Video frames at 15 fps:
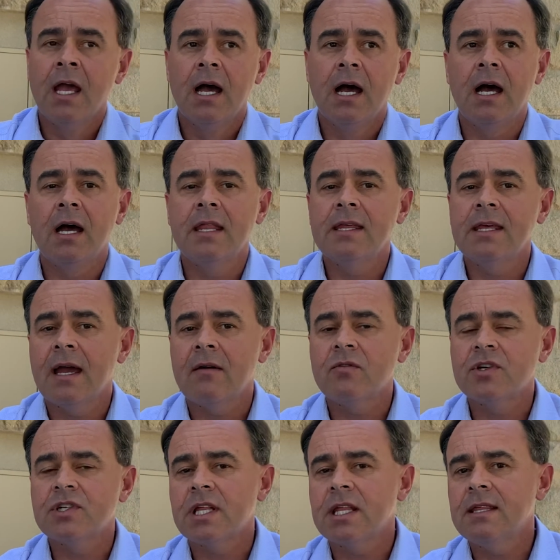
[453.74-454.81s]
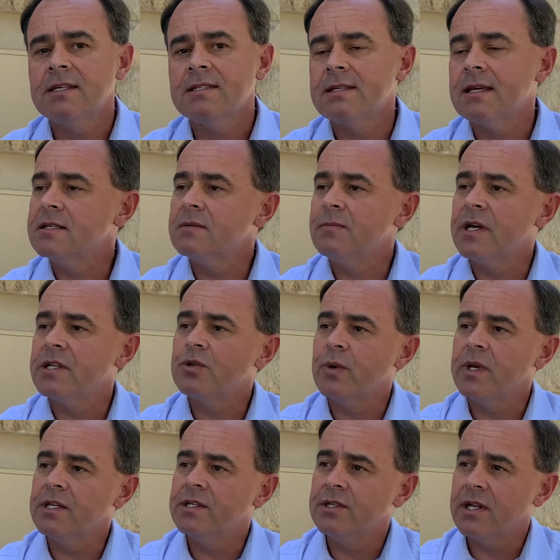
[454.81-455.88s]
The average length of stay is about
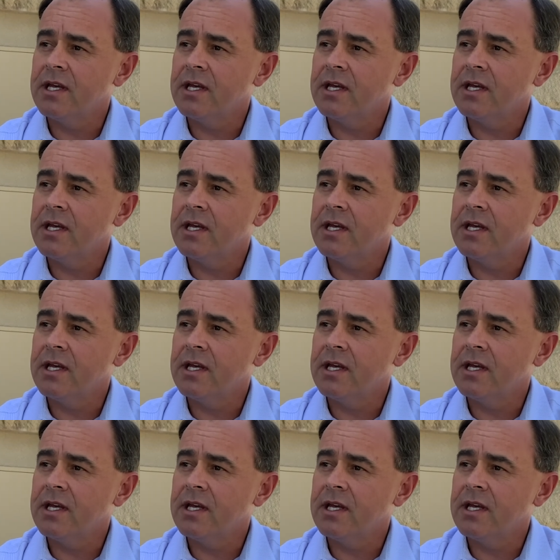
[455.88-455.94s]
22 days.